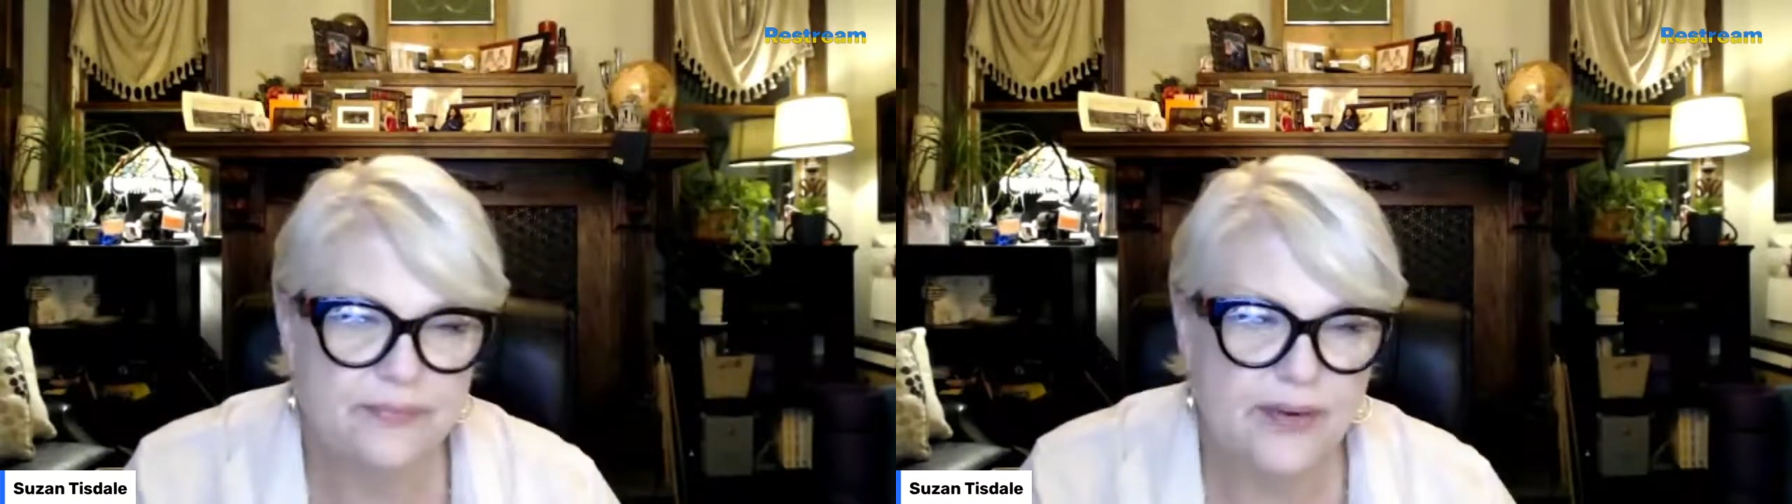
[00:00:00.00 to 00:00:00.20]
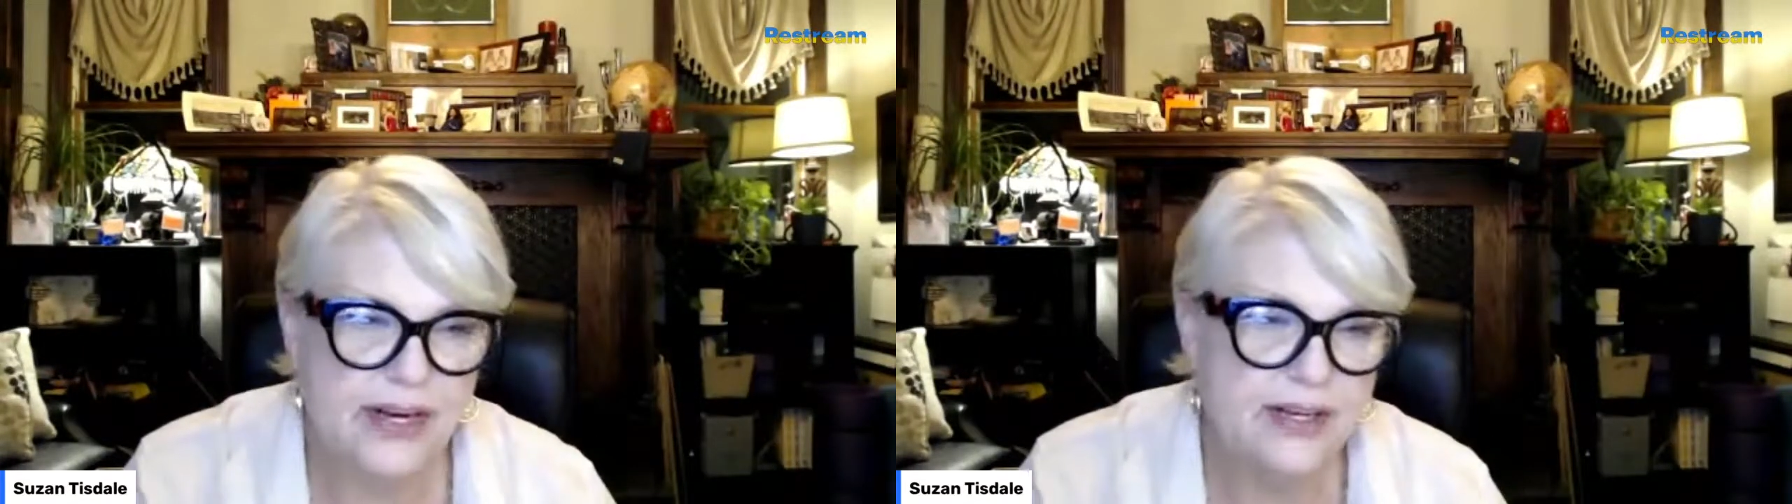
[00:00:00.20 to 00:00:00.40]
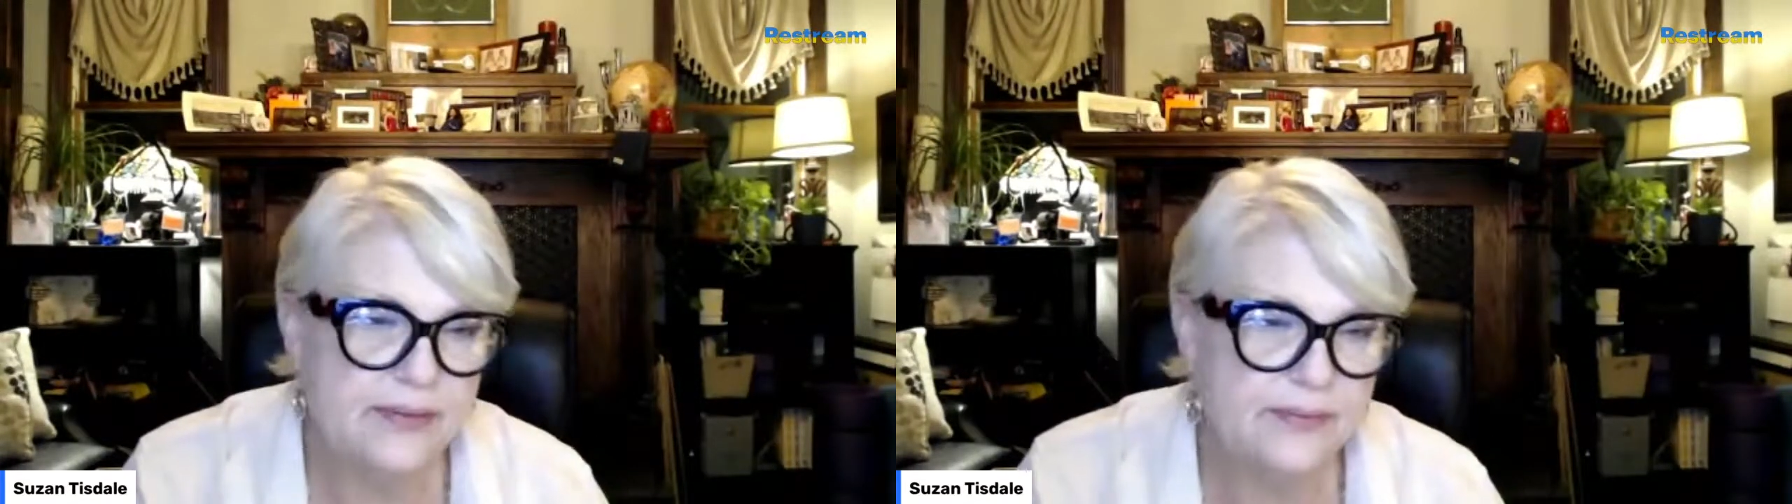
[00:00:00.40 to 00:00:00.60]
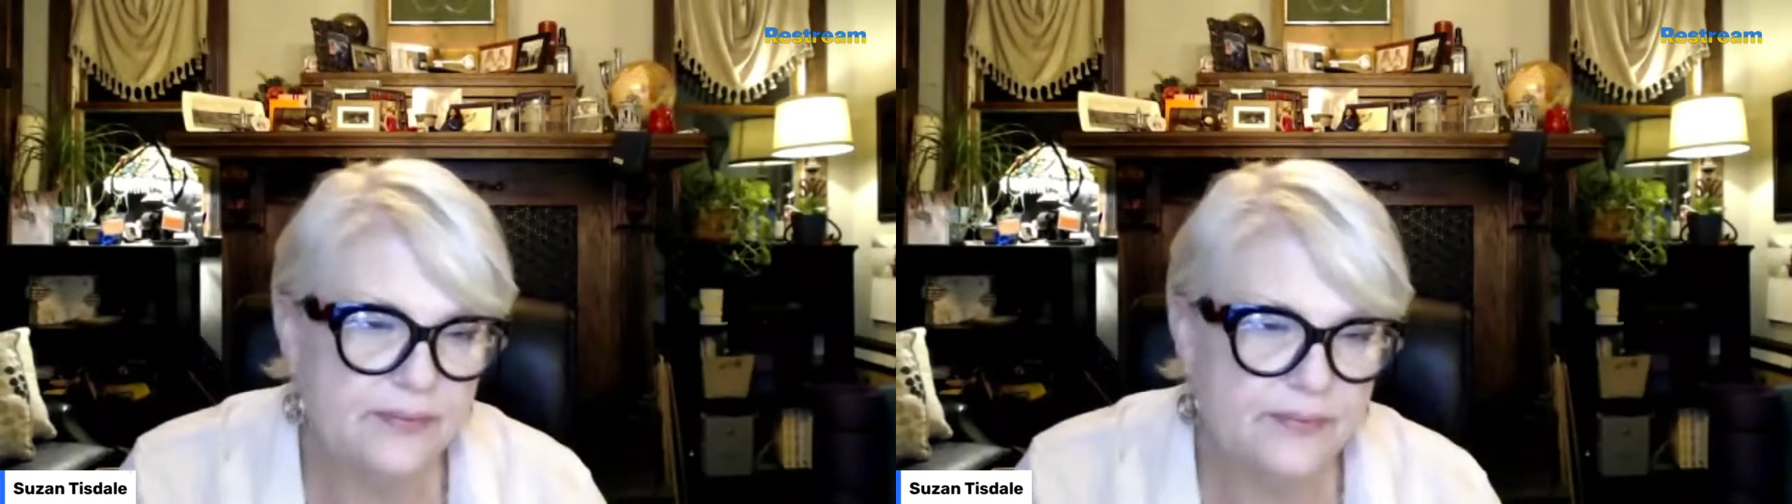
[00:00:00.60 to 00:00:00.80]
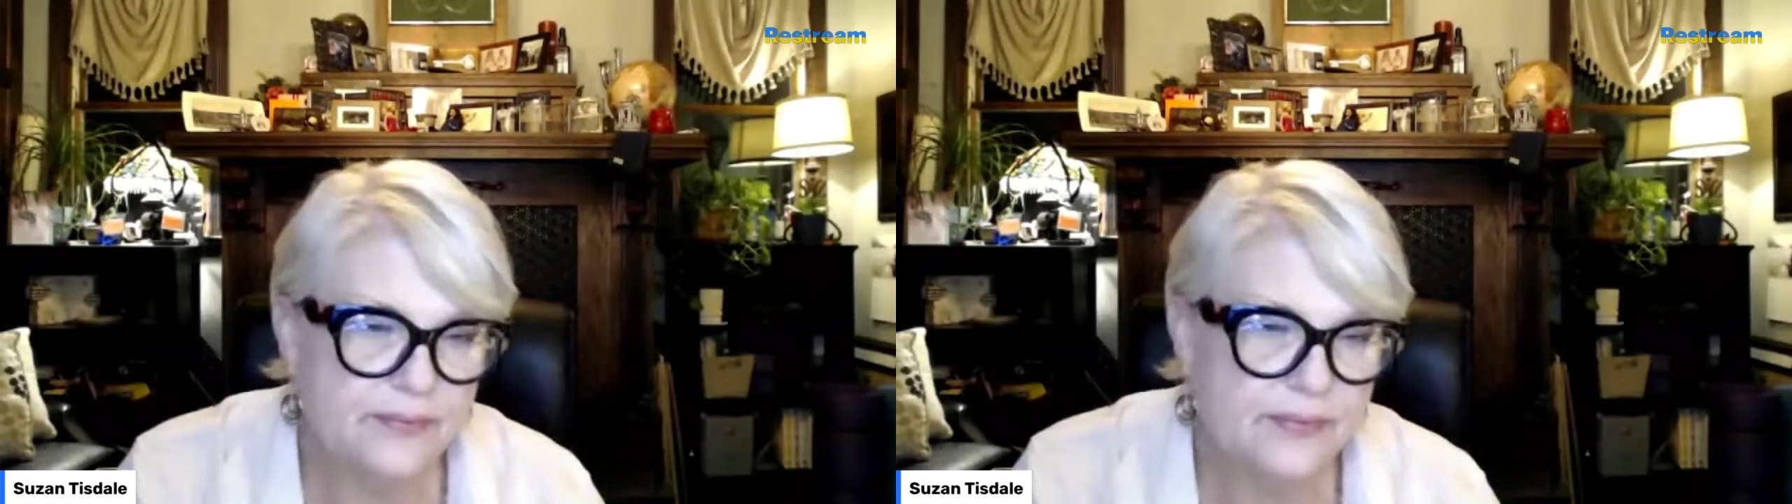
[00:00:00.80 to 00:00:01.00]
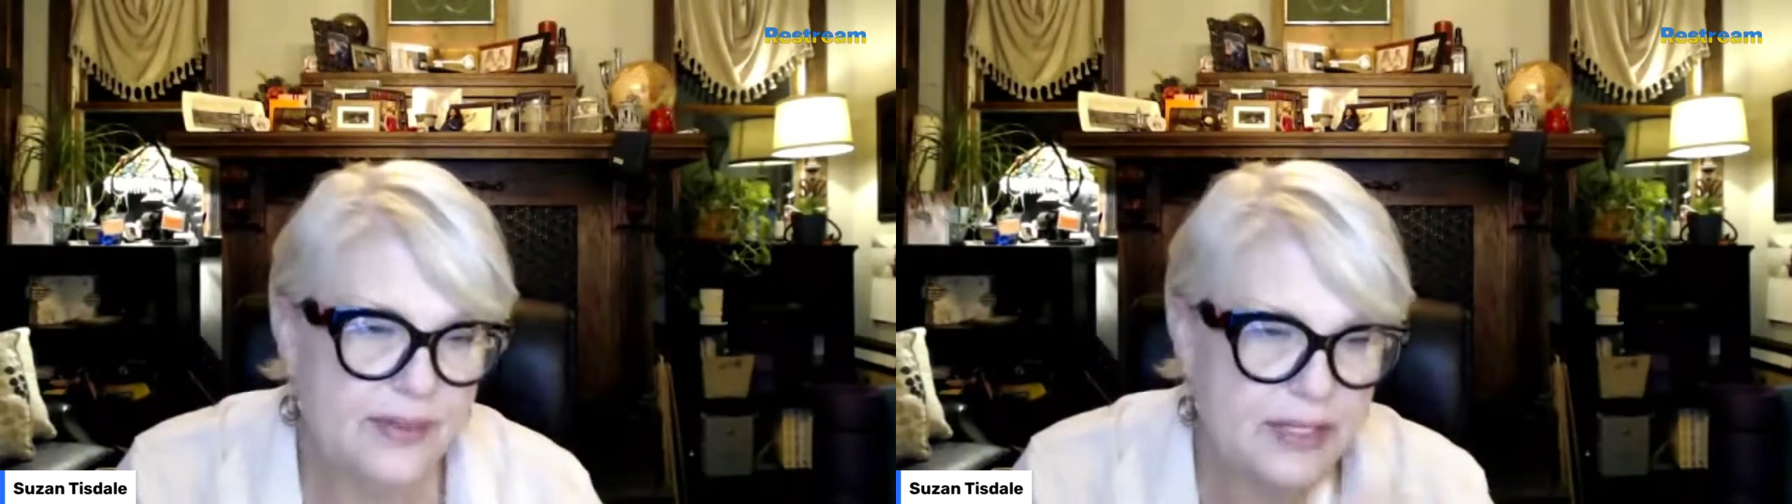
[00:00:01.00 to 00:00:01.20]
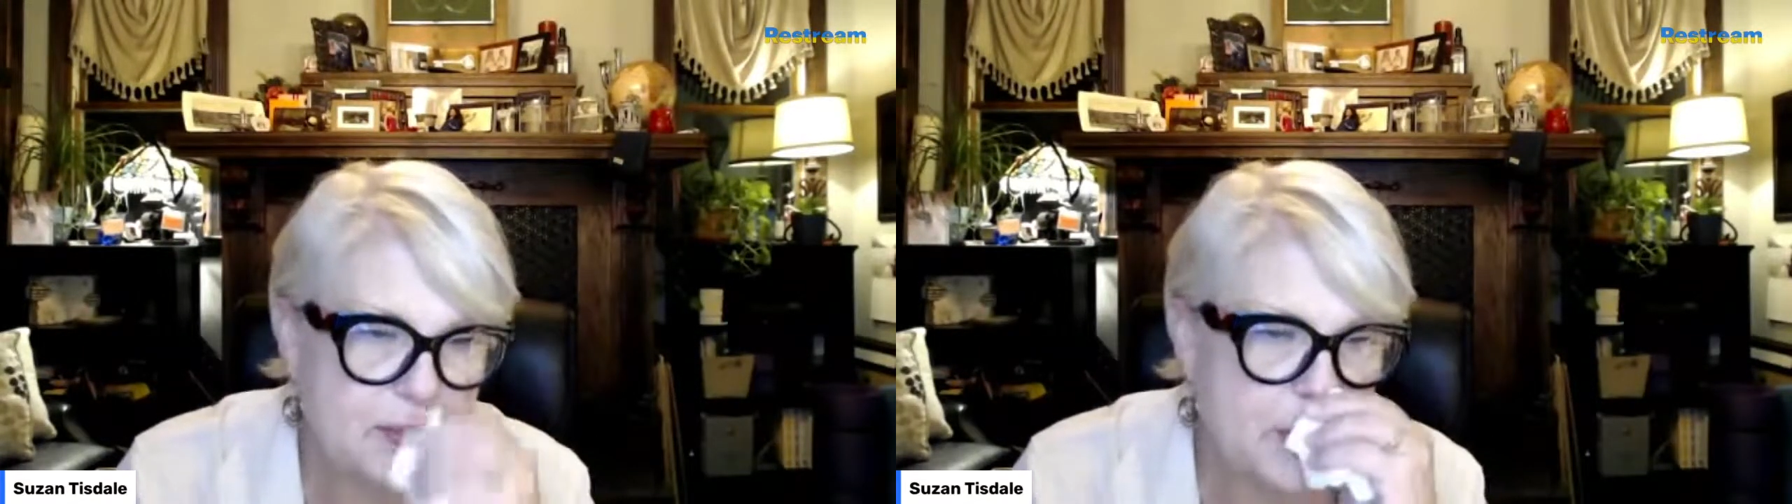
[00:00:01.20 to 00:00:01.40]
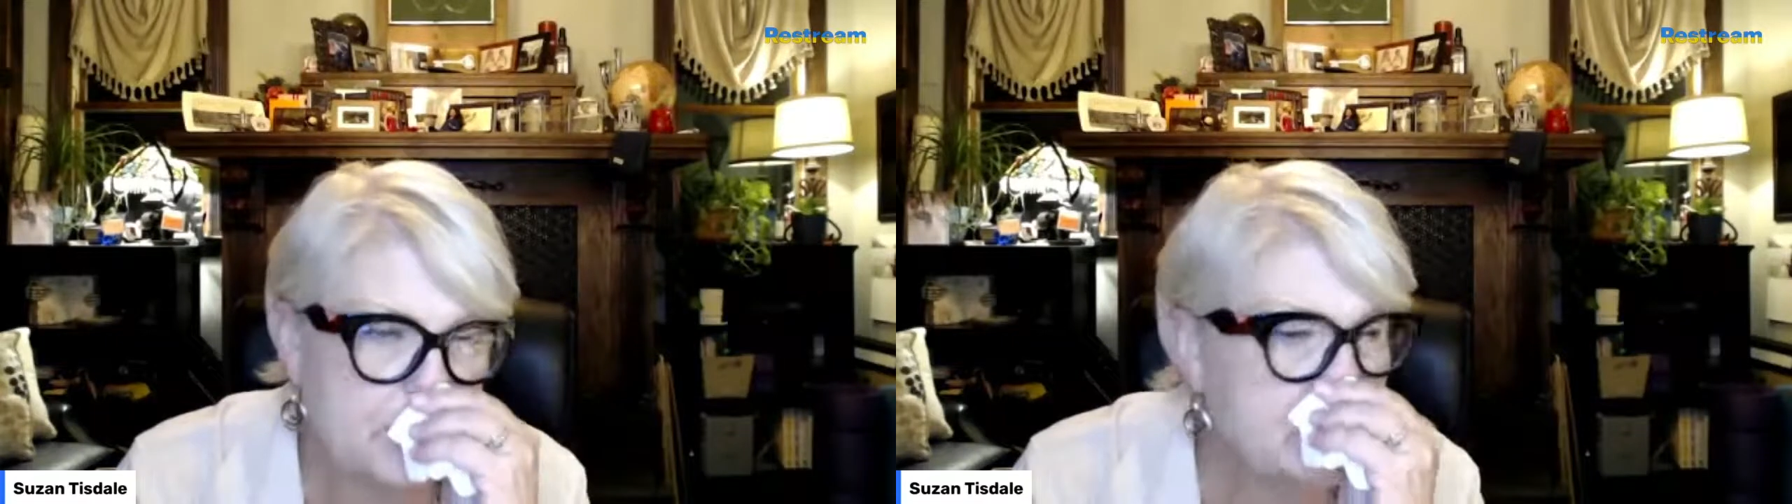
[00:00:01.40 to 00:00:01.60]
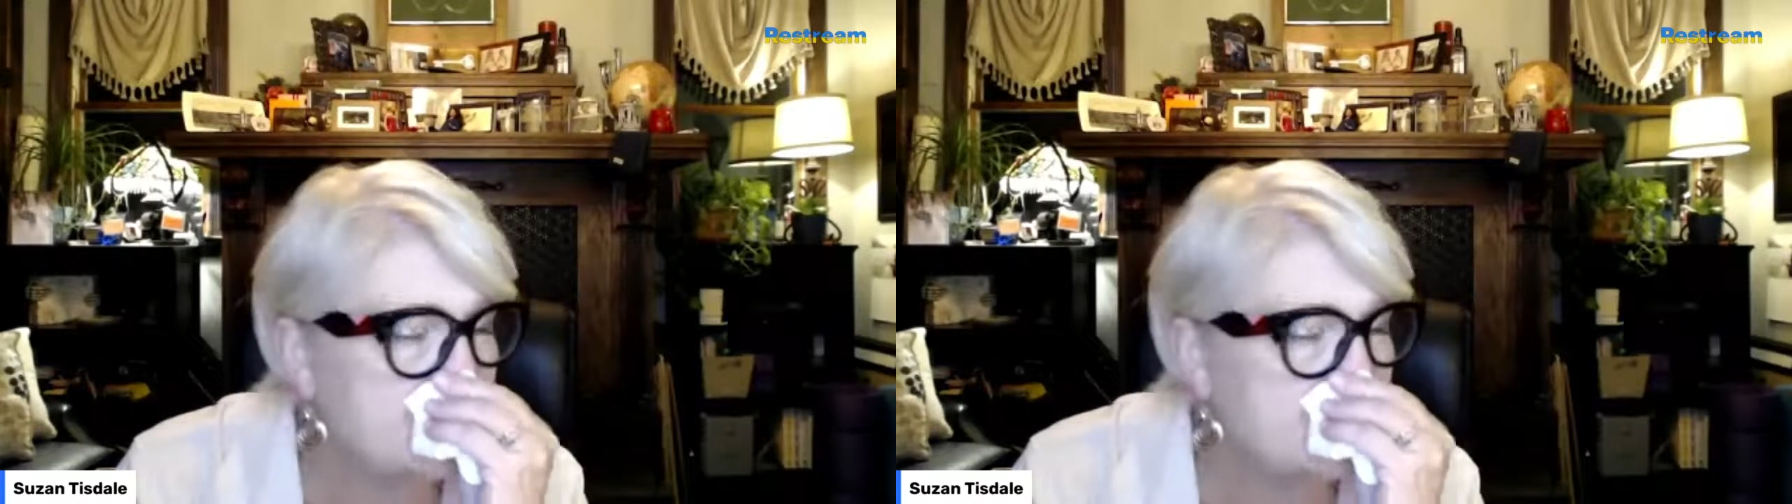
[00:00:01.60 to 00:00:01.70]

right? That's why we